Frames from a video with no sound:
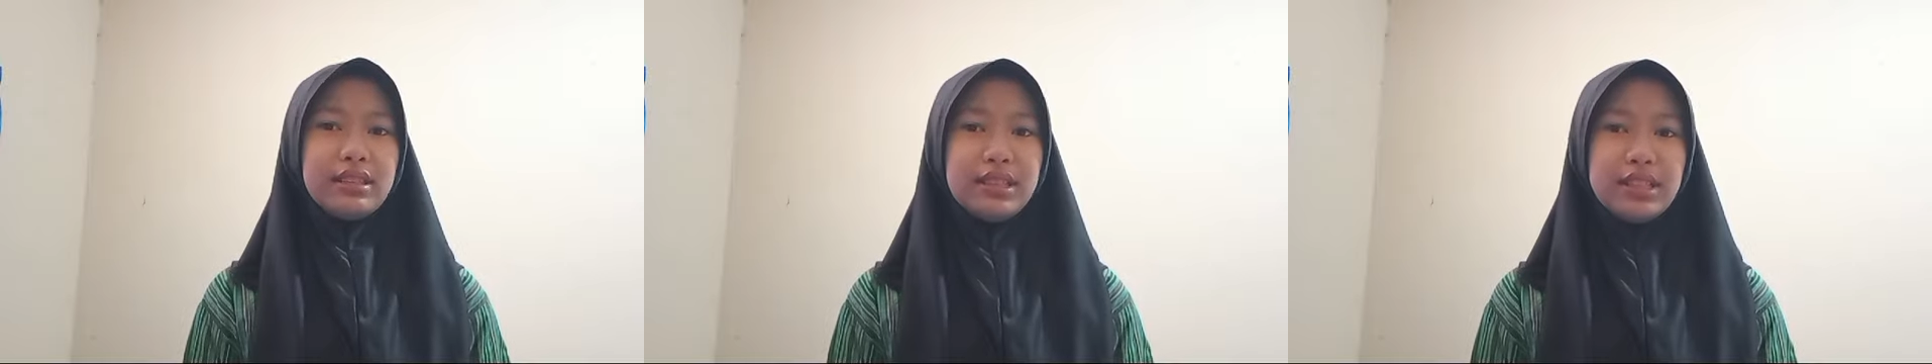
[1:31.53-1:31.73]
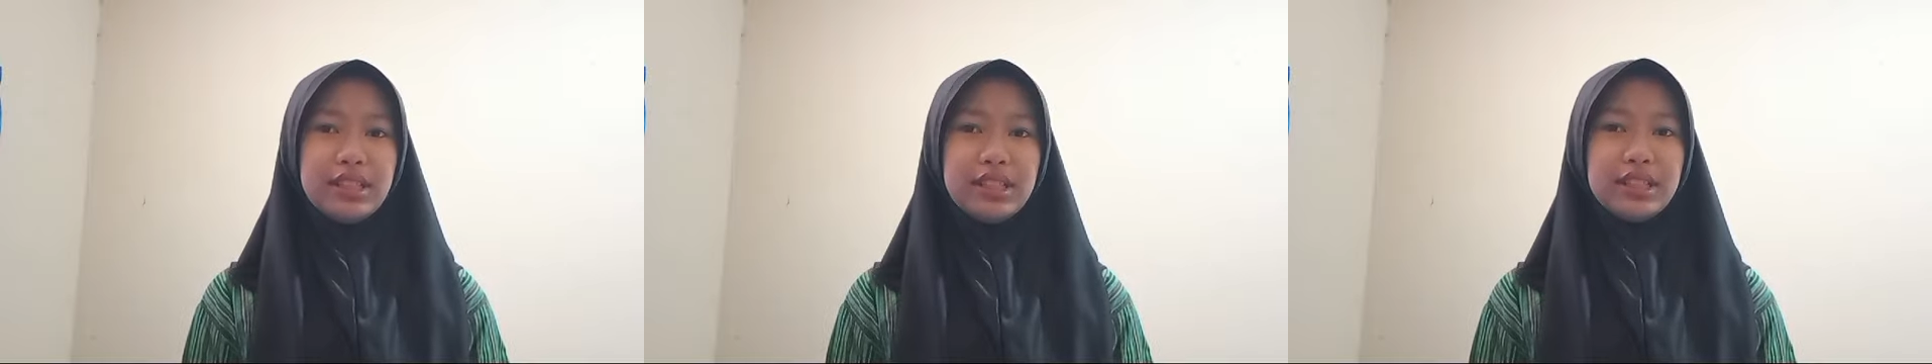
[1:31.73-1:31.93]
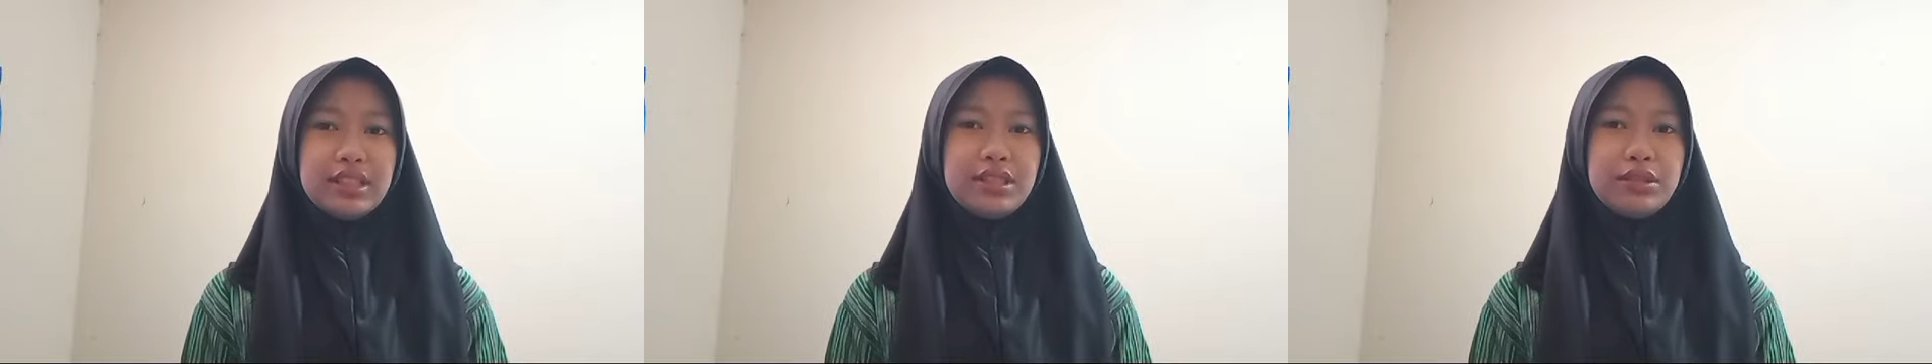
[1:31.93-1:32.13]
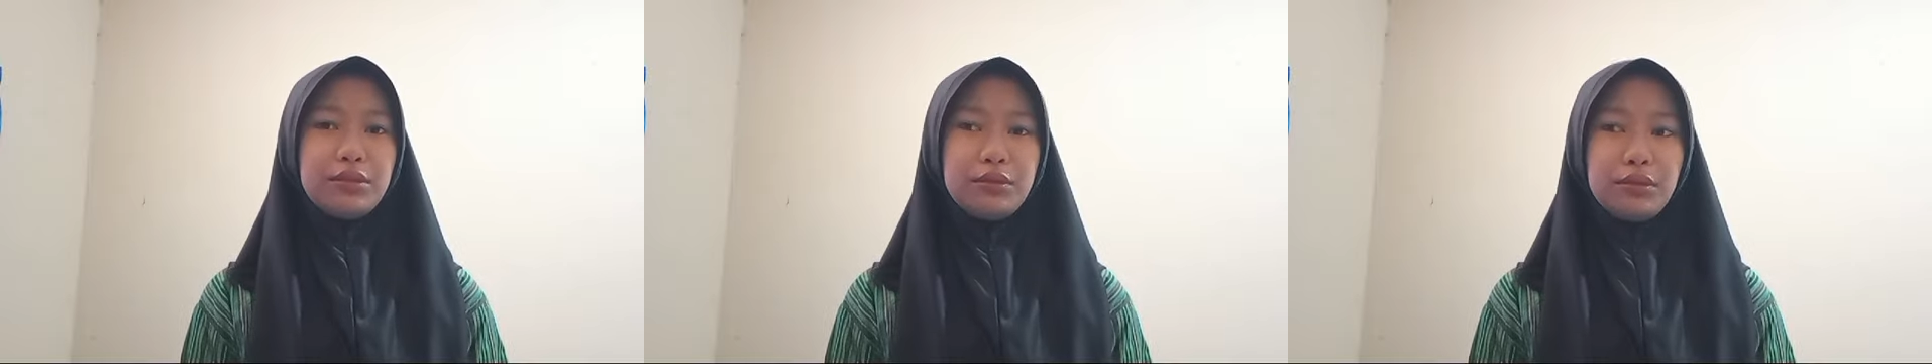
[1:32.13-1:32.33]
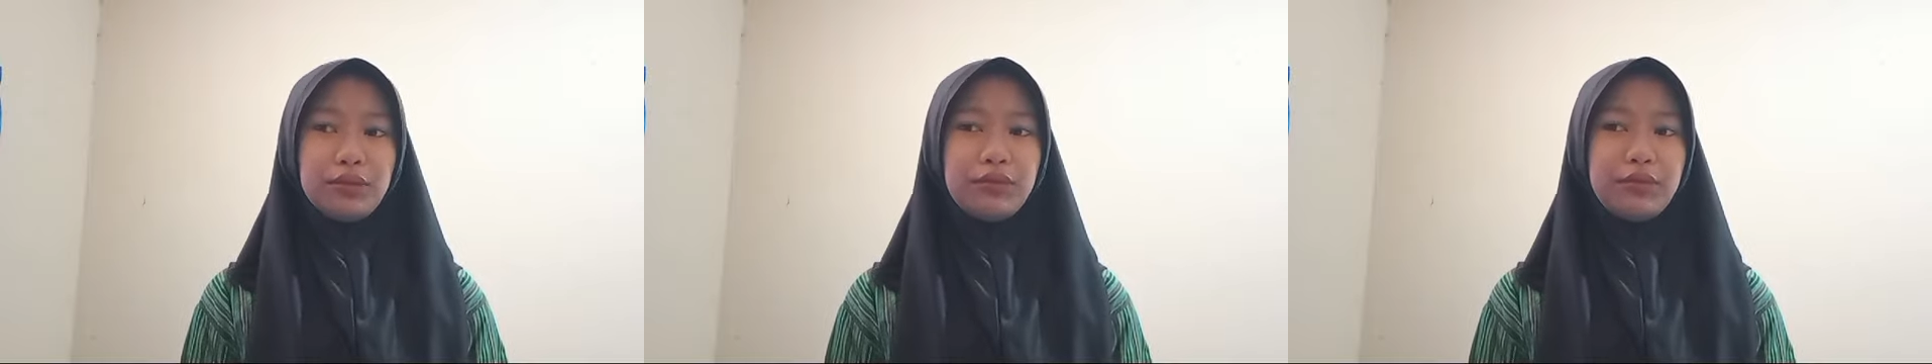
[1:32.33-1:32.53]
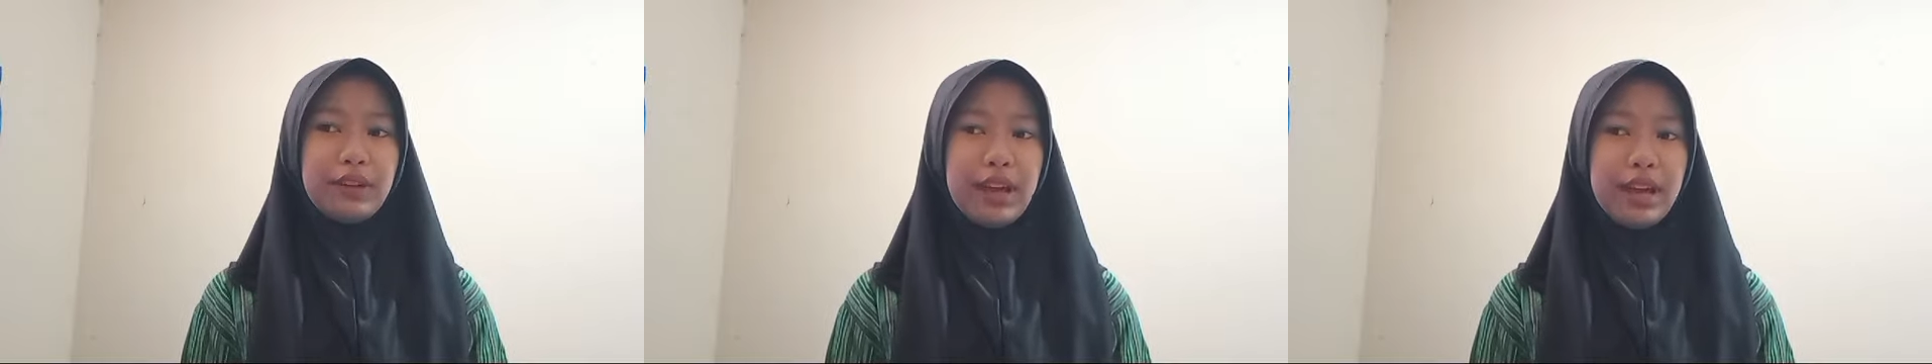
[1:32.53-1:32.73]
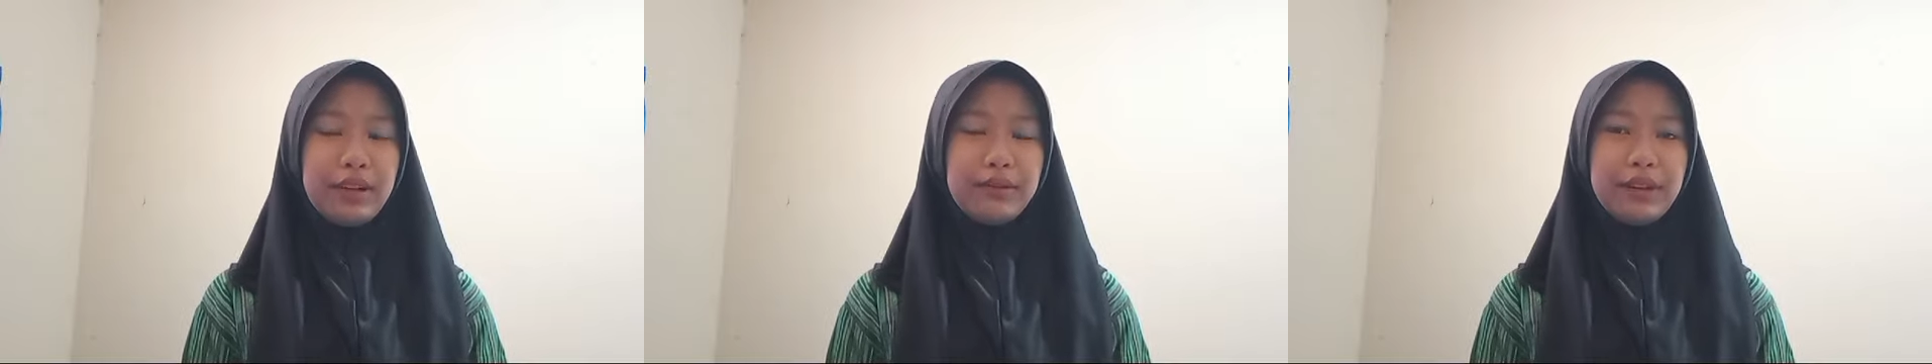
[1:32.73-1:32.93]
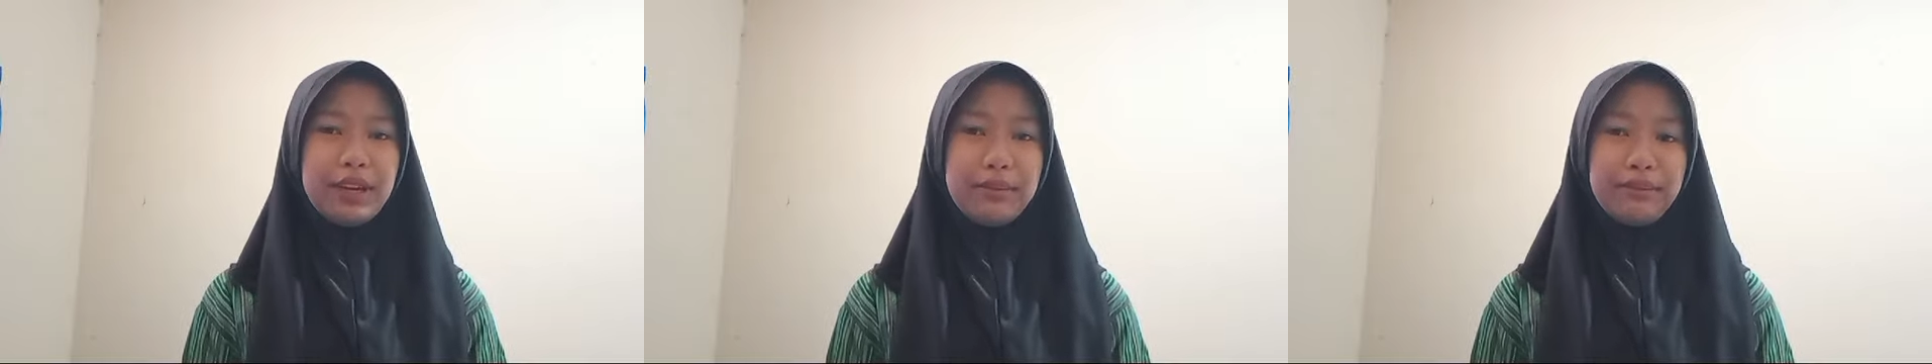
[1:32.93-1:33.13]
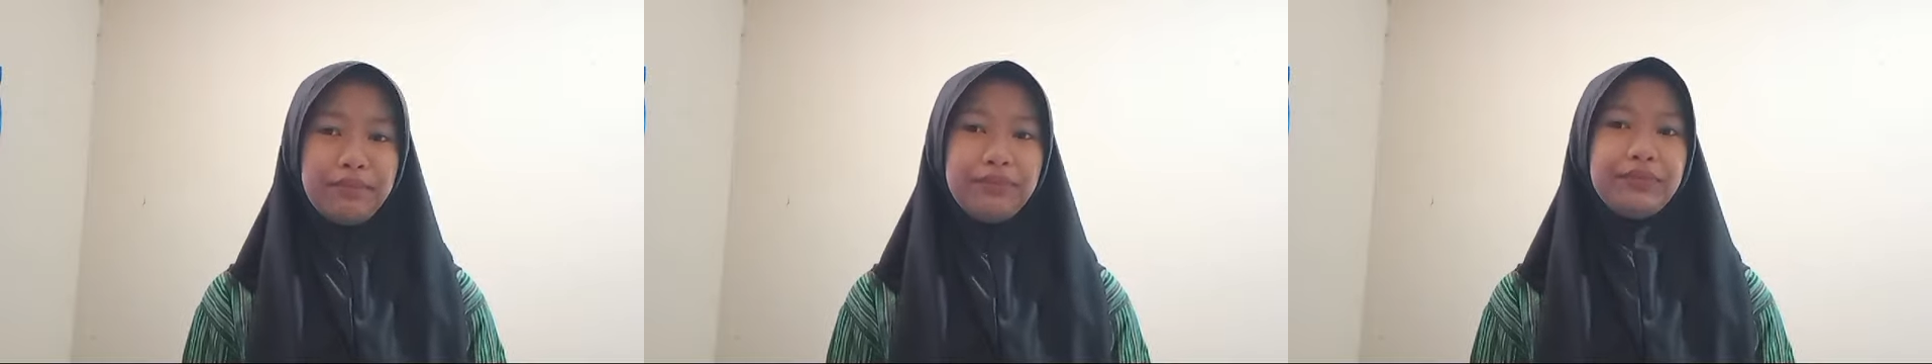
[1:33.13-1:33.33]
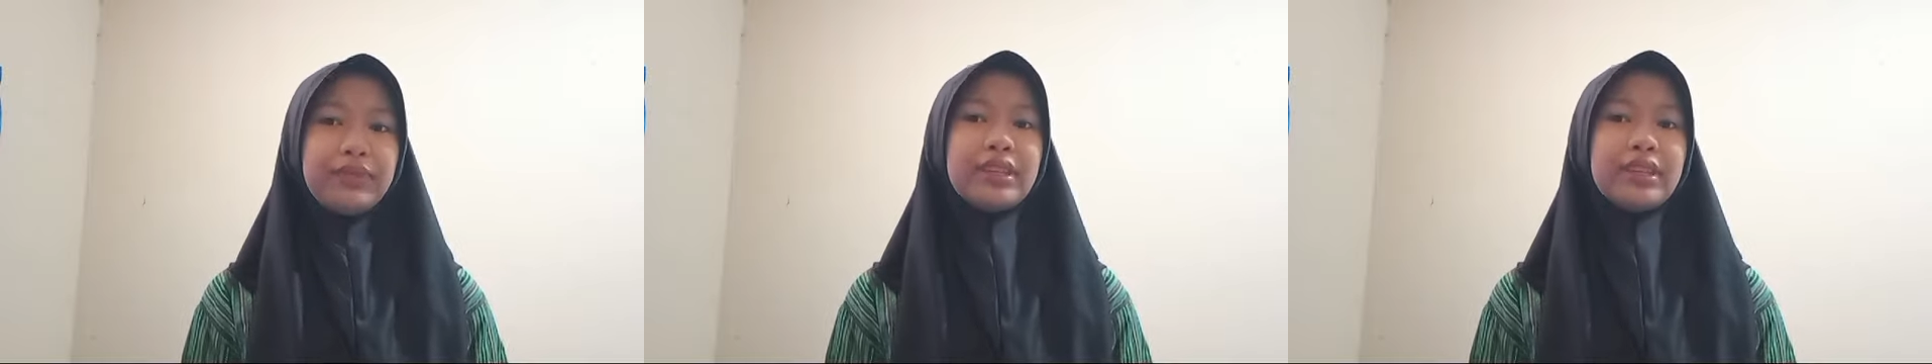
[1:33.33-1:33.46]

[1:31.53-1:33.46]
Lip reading: genius to help him.